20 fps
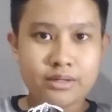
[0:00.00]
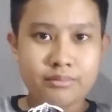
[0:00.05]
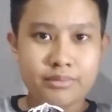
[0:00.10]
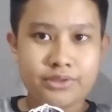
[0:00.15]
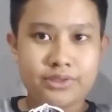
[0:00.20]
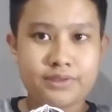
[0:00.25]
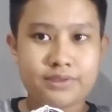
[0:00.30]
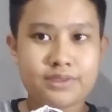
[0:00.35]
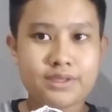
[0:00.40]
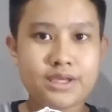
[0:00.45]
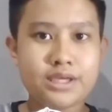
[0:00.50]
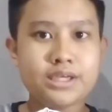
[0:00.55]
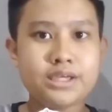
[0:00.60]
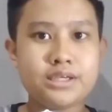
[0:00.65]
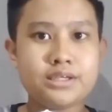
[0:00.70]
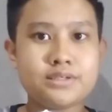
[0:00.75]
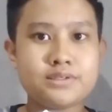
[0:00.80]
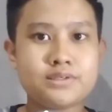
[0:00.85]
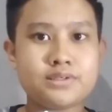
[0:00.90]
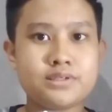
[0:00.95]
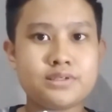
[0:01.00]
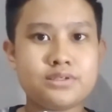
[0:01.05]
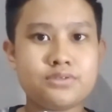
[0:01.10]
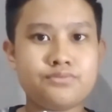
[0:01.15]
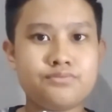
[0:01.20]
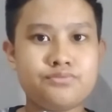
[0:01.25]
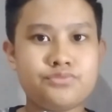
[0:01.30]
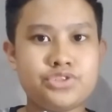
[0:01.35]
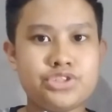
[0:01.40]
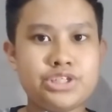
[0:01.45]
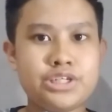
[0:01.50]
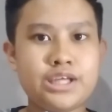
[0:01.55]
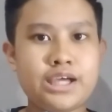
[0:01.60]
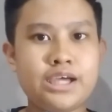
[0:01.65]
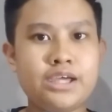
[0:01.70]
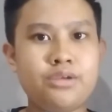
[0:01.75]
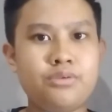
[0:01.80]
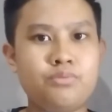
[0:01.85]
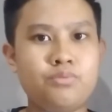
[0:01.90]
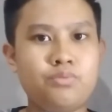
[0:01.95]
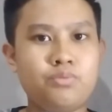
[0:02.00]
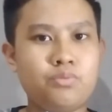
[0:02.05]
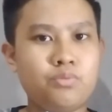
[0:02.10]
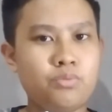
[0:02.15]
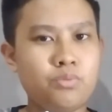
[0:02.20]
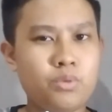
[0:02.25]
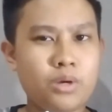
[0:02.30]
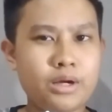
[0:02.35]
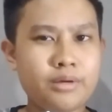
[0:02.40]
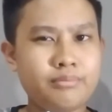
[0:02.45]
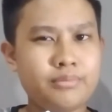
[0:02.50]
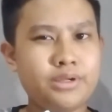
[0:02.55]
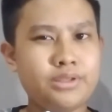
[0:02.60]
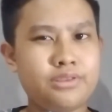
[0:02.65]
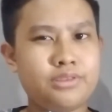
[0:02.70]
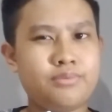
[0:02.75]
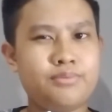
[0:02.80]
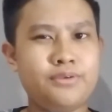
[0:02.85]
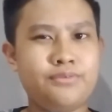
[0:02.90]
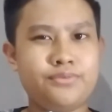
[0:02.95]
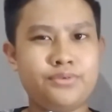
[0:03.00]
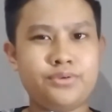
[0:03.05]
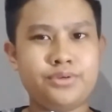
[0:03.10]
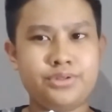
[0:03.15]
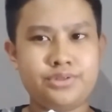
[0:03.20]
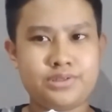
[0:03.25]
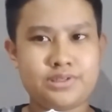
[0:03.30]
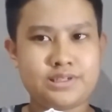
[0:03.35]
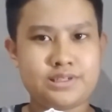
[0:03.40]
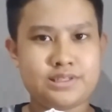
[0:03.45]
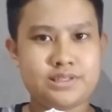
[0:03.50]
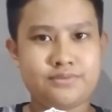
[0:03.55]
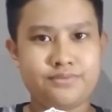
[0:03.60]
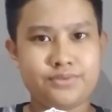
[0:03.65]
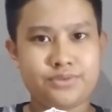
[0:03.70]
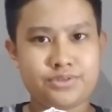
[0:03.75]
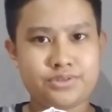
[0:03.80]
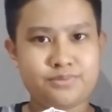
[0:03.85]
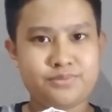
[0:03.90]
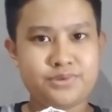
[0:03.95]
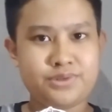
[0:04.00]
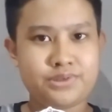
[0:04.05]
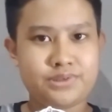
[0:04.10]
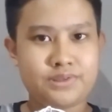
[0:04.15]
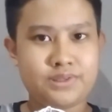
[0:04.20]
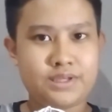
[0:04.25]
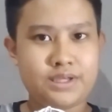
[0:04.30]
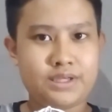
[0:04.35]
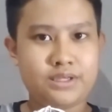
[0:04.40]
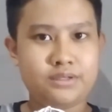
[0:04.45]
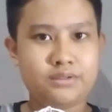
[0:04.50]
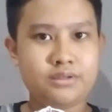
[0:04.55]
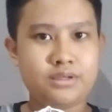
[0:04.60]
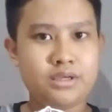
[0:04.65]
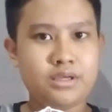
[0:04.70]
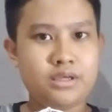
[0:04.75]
But the thing is, she died 1 month before her 61st birthday.